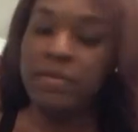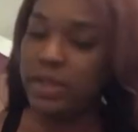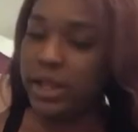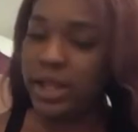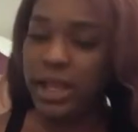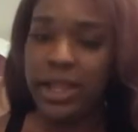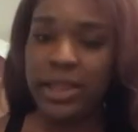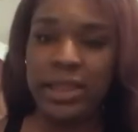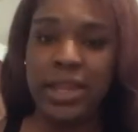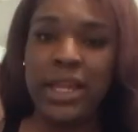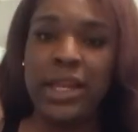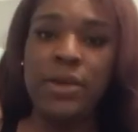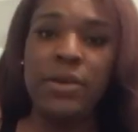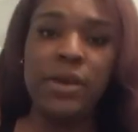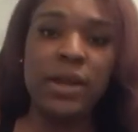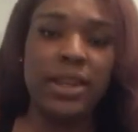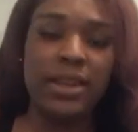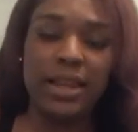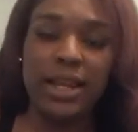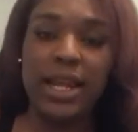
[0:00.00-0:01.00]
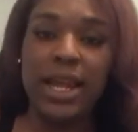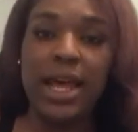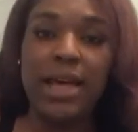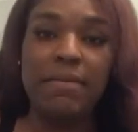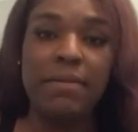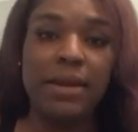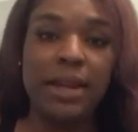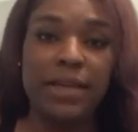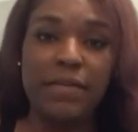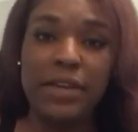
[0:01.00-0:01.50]
continuously
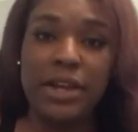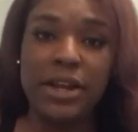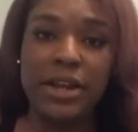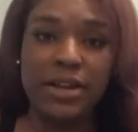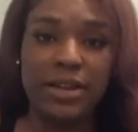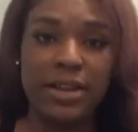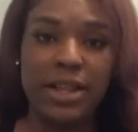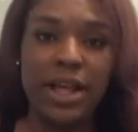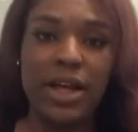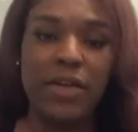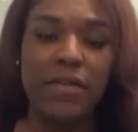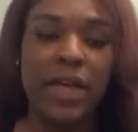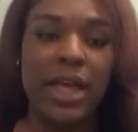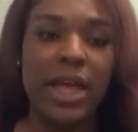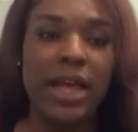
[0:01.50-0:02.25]
uplift yourself,